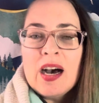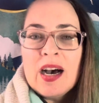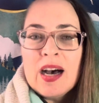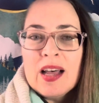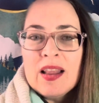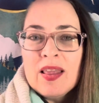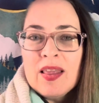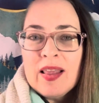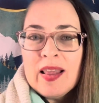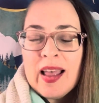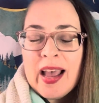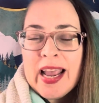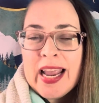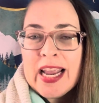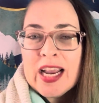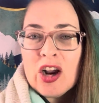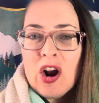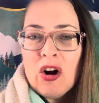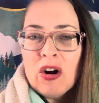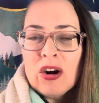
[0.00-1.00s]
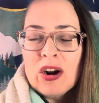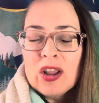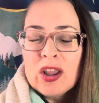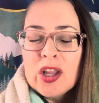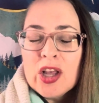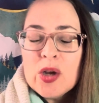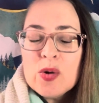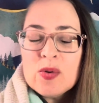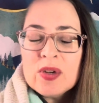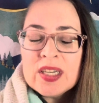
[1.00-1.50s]
like our
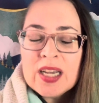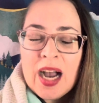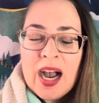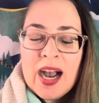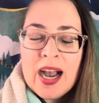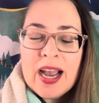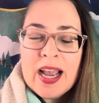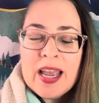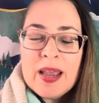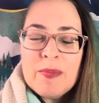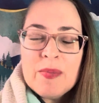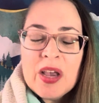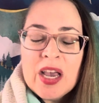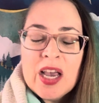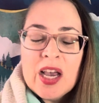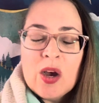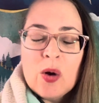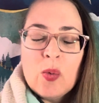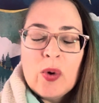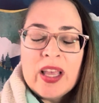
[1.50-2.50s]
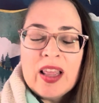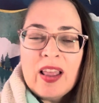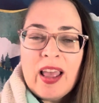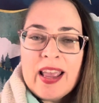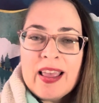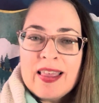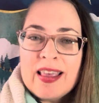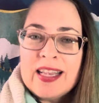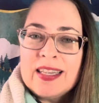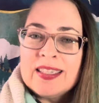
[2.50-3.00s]
alone time. We
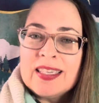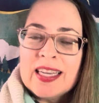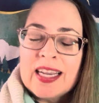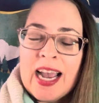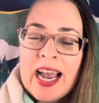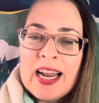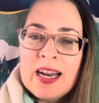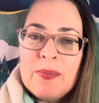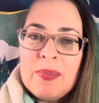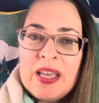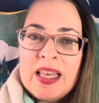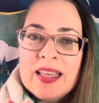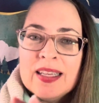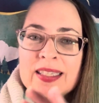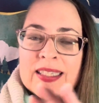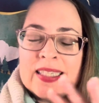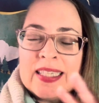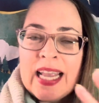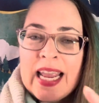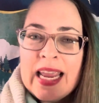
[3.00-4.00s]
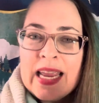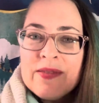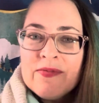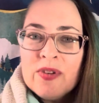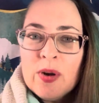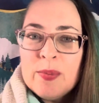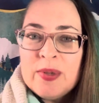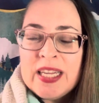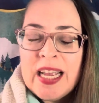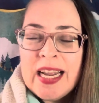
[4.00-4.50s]
like things to kind of be the same
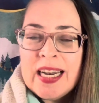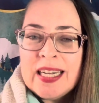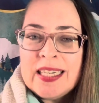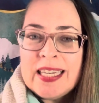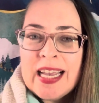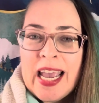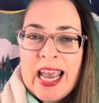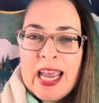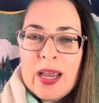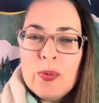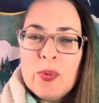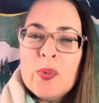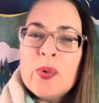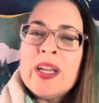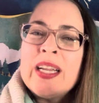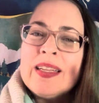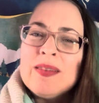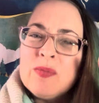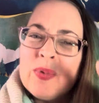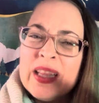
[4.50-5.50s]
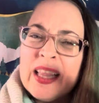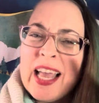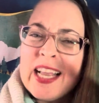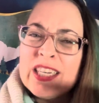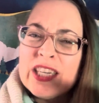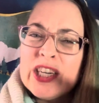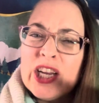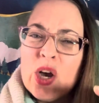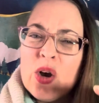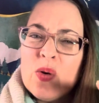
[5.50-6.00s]
from day to day. We like
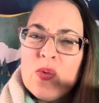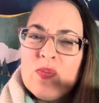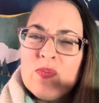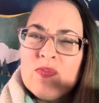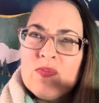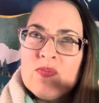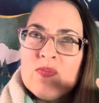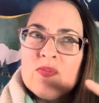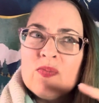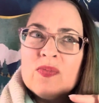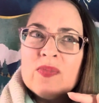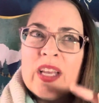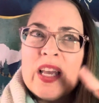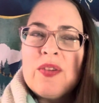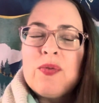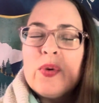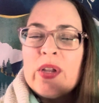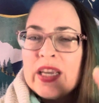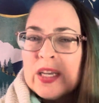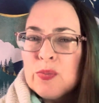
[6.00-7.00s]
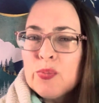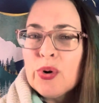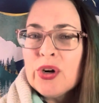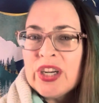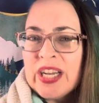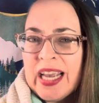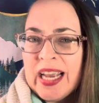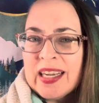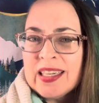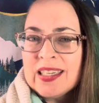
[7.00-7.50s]
to know if we can
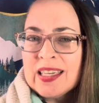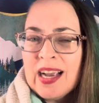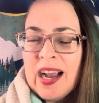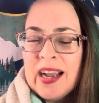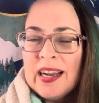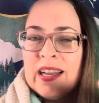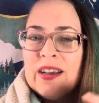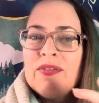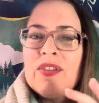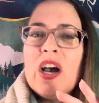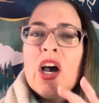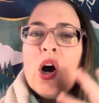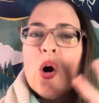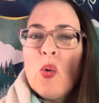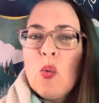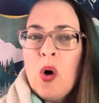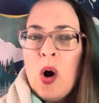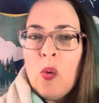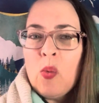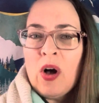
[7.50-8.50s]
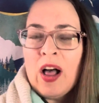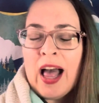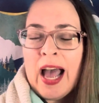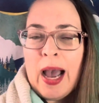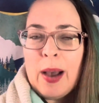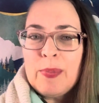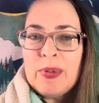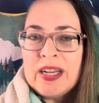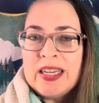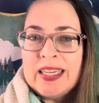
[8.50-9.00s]
predict kind of what will
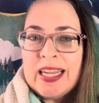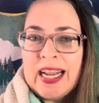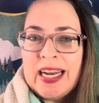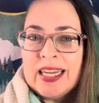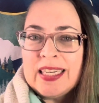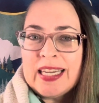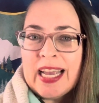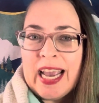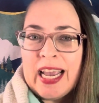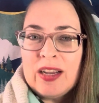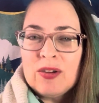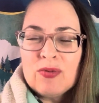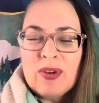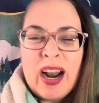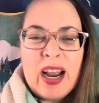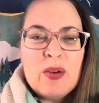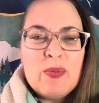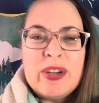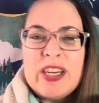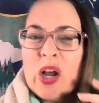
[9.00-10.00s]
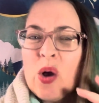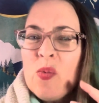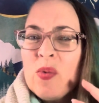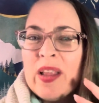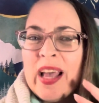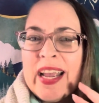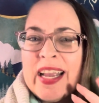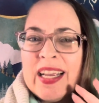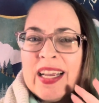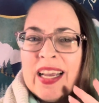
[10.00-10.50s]
happen day to day, right? We don't
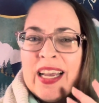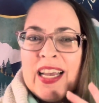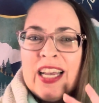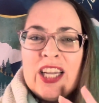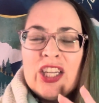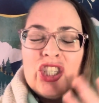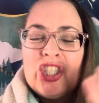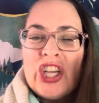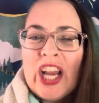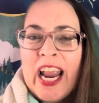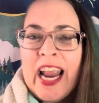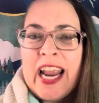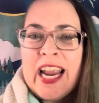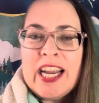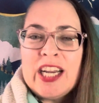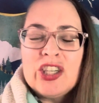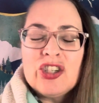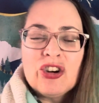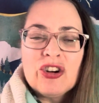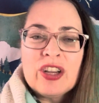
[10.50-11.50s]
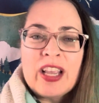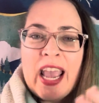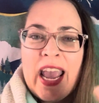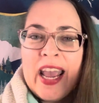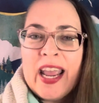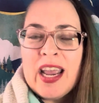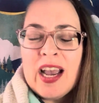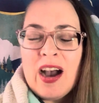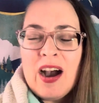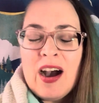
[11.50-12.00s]
like change or
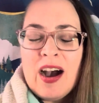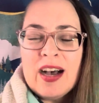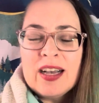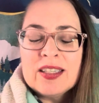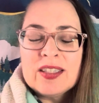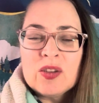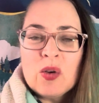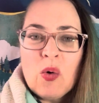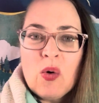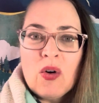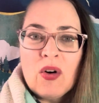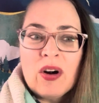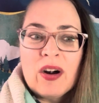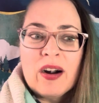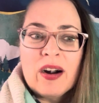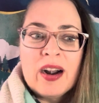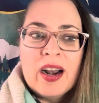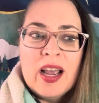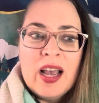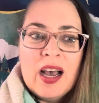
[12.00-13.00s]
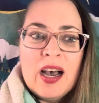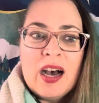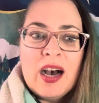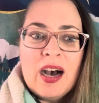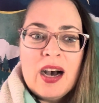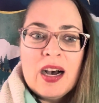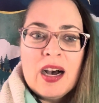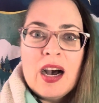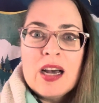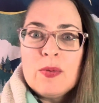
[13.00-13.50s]
chaos or
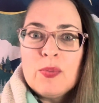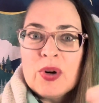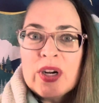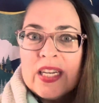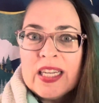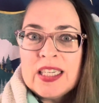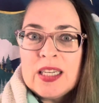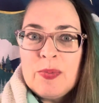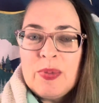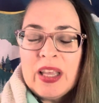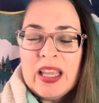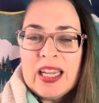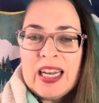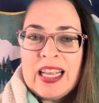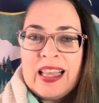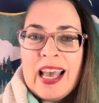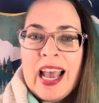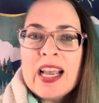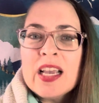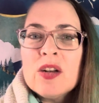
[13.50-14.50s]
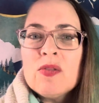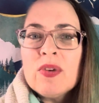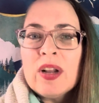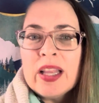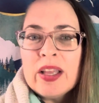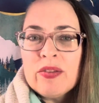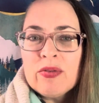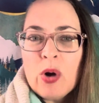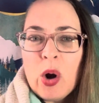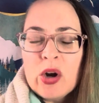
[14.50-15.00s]
unpredictability. That can really
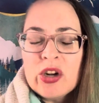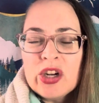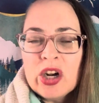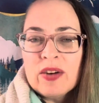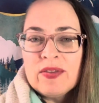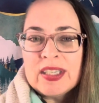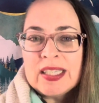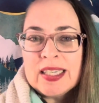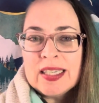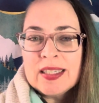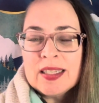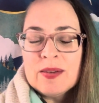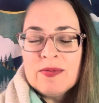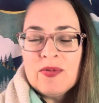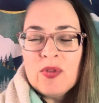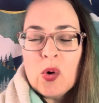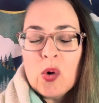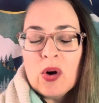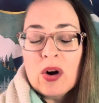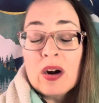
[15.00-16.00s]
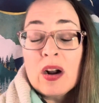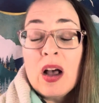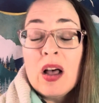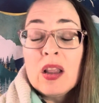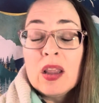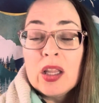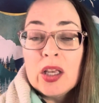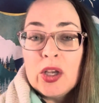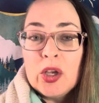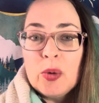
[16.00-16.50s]
throw our nervous system for a
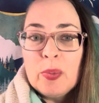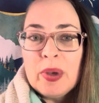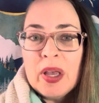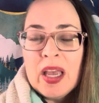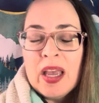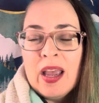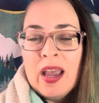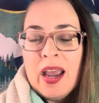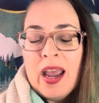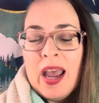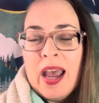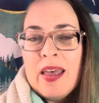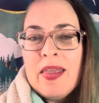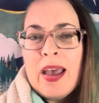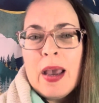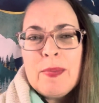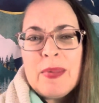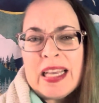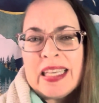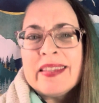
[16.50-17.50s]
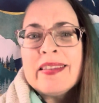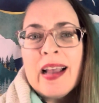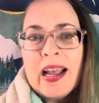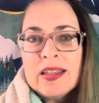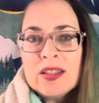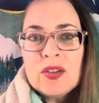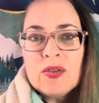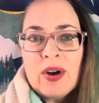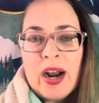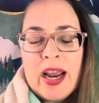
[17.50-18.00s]
loop. And that makes
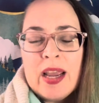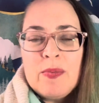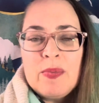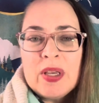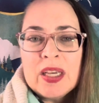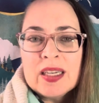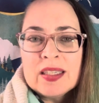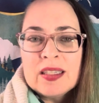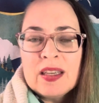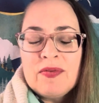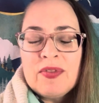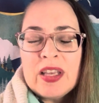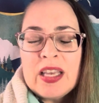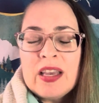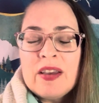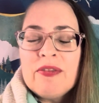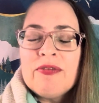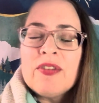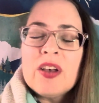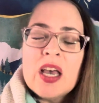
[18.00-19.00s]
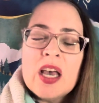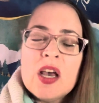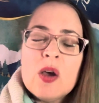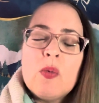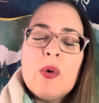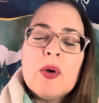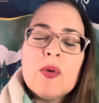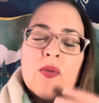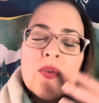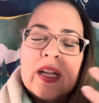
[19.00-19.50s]
sense, right? Because if
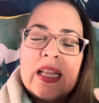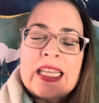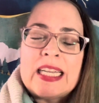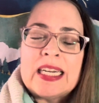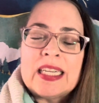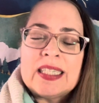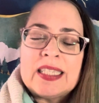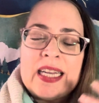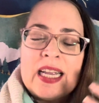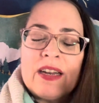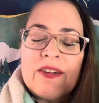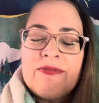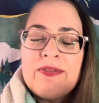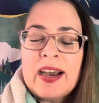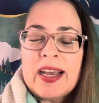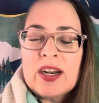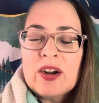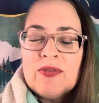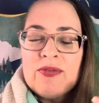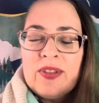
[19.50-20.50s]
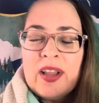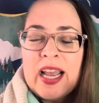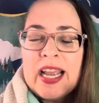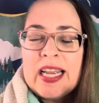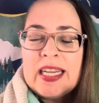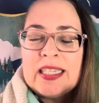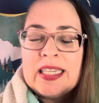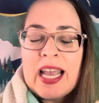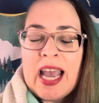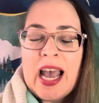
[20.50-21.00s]
we're really in a state of fight or
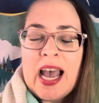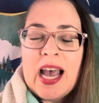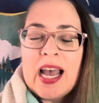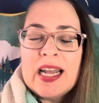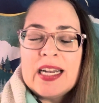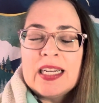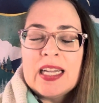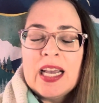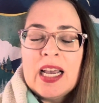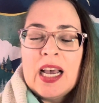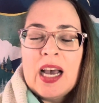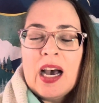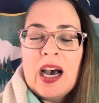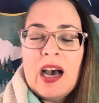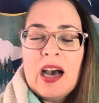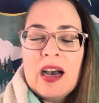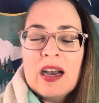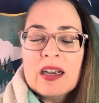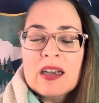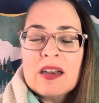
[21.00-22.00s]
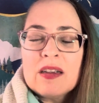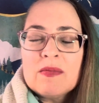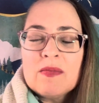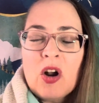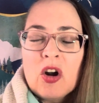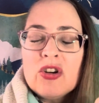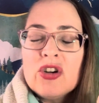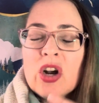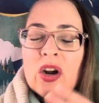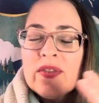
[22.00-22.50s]
flight and
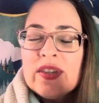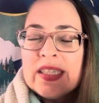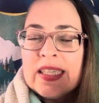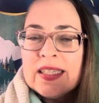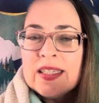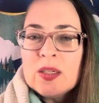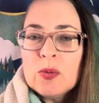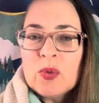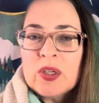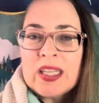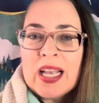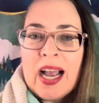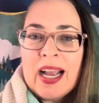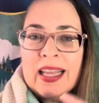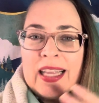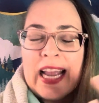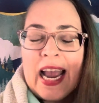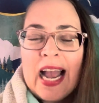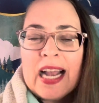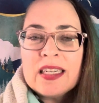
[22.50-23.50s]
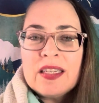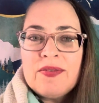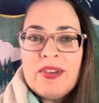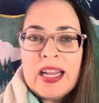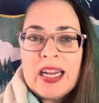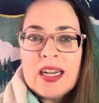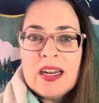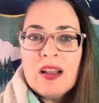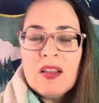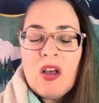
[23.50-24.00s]
our nervous system was highly
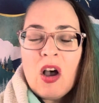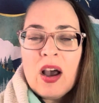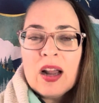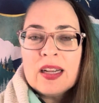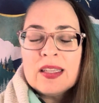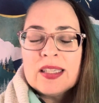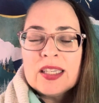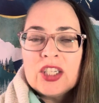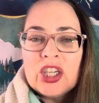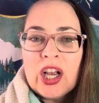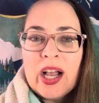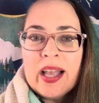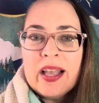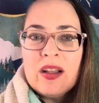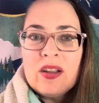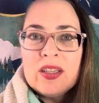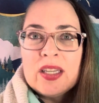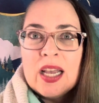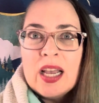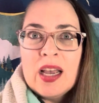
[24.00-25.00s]
activated a lot as a child,